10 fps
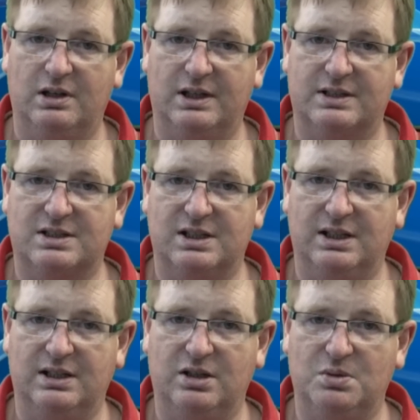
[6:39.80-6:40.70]
let's
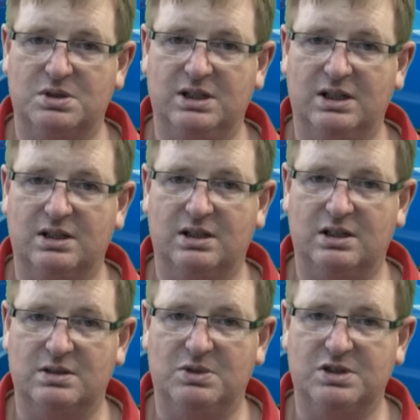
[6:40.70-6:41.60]
say, who was getting
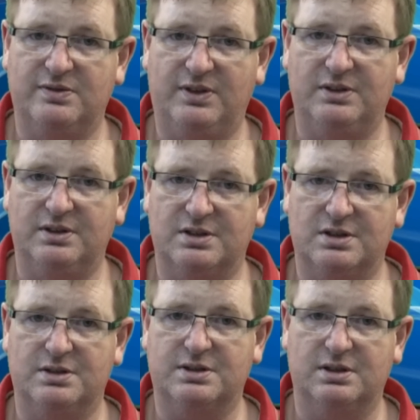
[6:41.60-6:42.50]
as much funding as
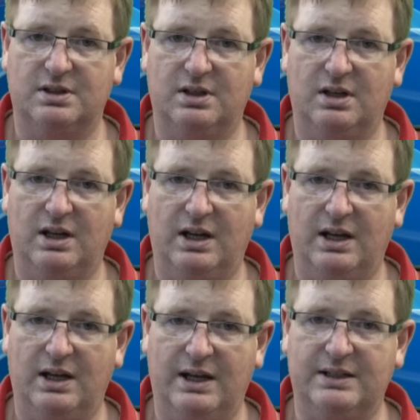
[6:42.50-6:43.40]
us,
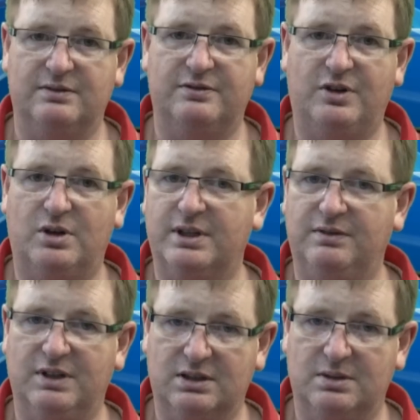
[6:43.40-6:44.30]
hadn't 40
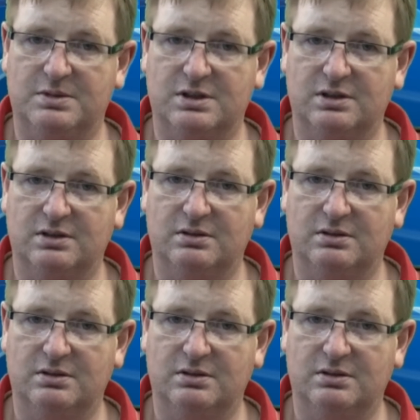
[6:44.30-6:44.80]
victims.